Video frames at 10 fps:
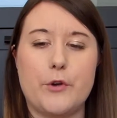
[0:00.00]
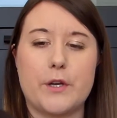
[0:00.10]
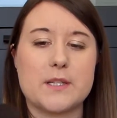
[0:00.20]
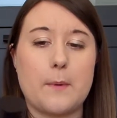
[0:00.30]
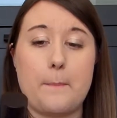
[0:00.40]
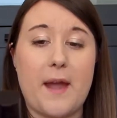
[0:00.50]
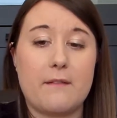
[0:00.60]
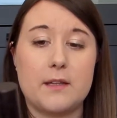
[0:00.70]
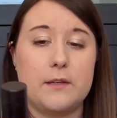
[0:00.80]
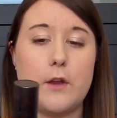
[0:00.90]
products, but
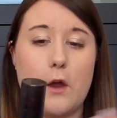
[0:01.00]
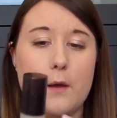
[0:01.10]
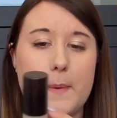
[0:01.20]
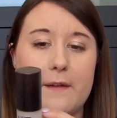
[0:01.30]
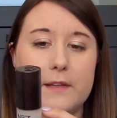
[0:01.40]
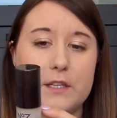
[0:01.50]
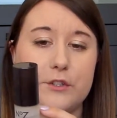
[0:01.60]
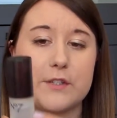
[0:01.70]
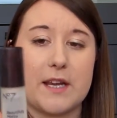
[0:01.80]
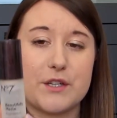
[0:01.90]
apparently not. Apparently
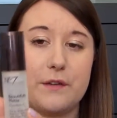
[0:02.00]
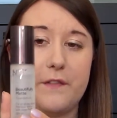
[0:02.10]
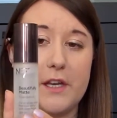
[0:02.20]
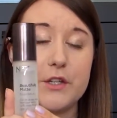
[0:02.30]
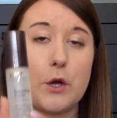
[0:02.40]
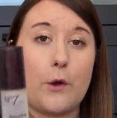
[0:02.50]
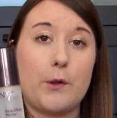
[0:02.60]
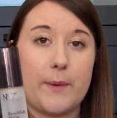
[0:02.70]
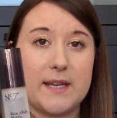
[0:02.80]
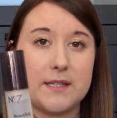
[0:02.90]
it does actually finish
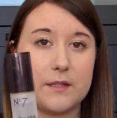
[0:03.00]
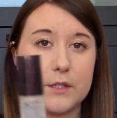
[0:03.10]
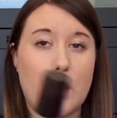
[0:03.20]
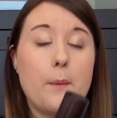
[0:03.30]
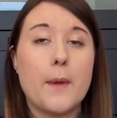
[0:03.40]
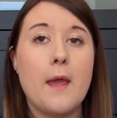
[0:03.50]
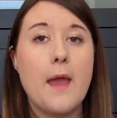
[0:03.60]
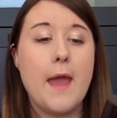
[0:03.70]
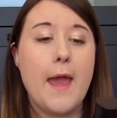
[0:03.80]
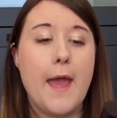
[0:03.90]
all the way to the top.
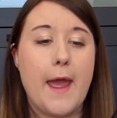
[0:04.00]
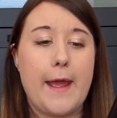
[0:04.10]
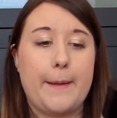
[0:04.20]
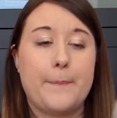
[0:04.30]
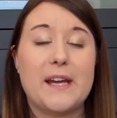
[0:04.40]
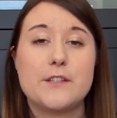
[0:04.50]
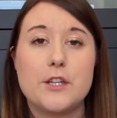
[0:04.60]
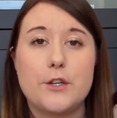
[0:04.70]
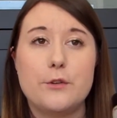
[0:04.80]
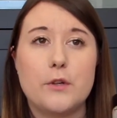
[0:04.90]
I
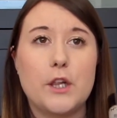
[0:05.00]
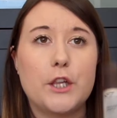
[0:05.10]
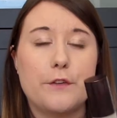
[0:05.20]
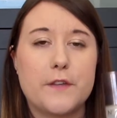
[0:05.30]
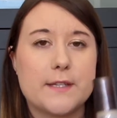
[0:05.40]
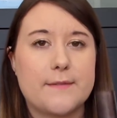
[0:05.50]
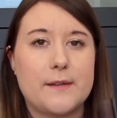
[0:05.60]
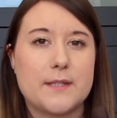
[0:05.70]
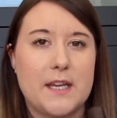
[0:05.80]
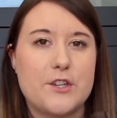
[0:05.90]
do love this
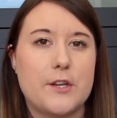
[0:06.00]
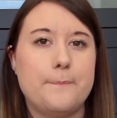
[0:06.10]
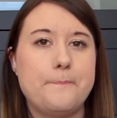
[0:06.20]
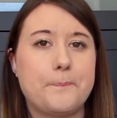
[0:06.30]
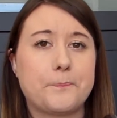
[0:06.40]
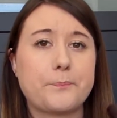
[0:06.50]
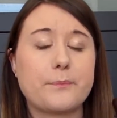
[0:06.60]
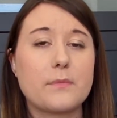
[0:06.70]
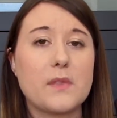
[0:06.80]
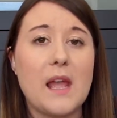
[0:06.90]
foundation.
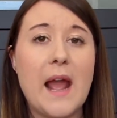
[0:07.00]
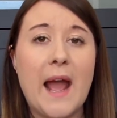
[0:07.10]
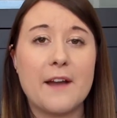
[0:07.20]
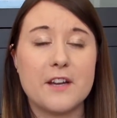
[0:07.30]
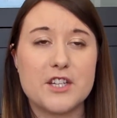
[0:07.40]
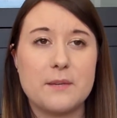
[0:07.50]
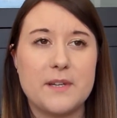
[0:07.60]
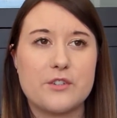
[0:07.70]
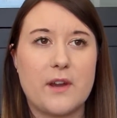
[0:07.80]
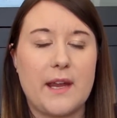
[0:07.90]
I have actually
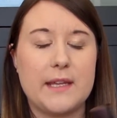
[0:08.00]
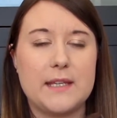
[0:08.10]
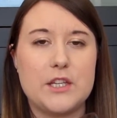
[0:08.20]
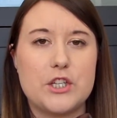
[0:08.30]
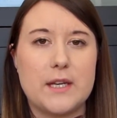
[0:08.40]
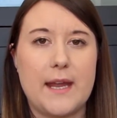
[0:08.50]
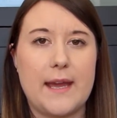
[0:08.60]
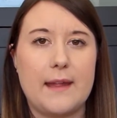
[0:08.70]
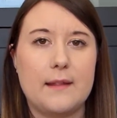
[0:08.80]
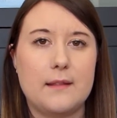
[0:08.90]
been trying the
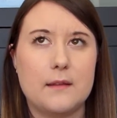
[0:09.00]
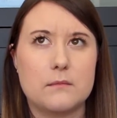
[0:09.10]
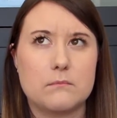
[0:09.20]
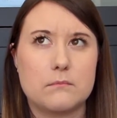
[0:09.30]
Chanel